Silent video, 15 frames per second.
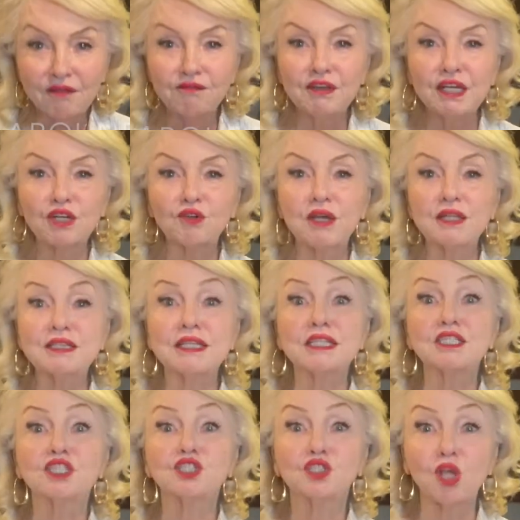Vinaigrette that
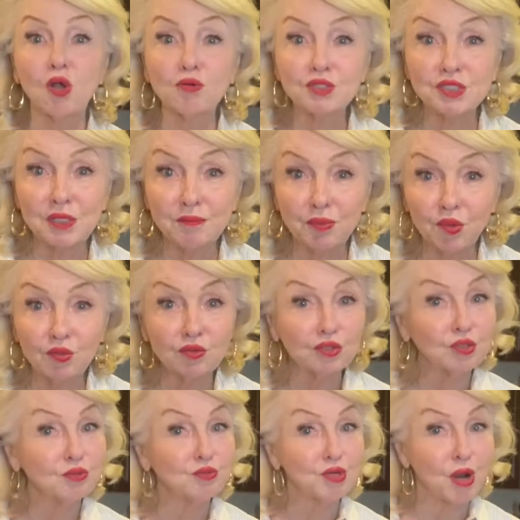is so simple,
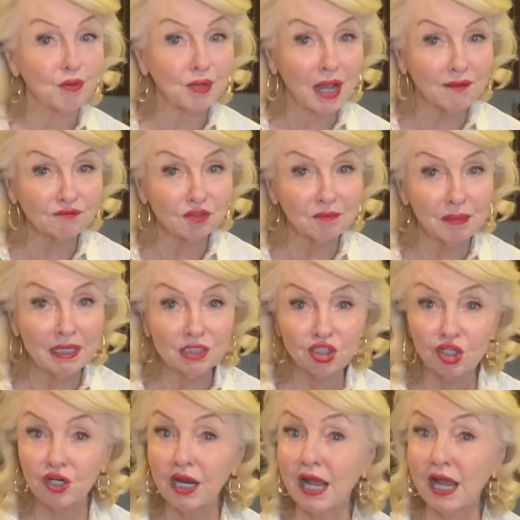you don't have to measure,